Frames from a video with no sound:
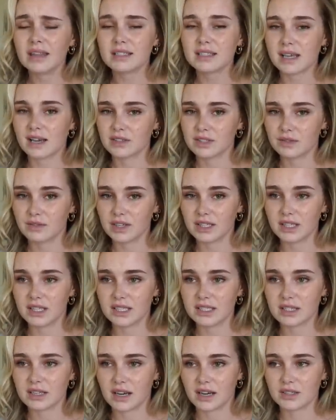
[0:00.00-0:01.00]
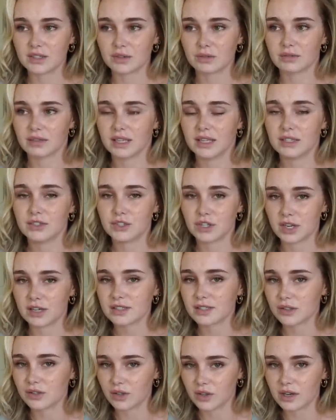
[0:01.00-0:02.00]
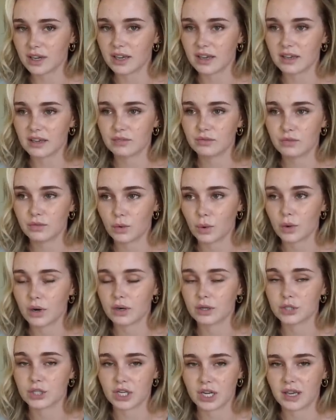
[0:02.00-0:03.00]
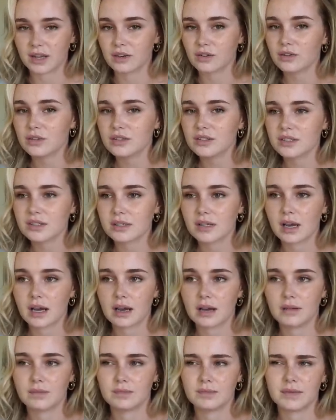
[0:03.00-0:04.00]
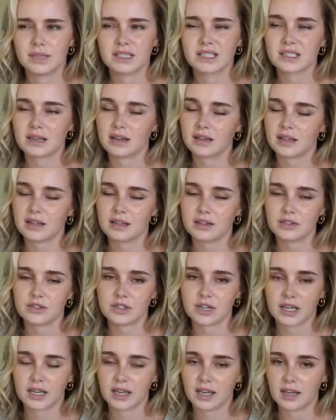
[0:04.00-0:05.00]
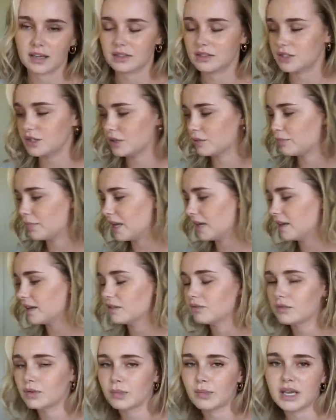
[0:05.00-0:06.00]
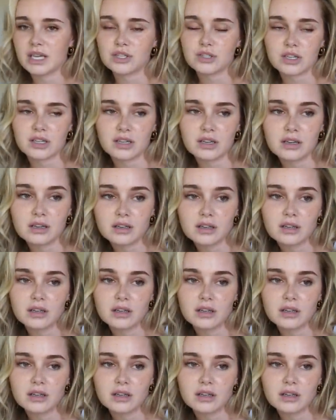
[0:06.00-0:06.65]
the sounds of it, these guys are really just looking for channels. It's not like they're trying to get into your bank information.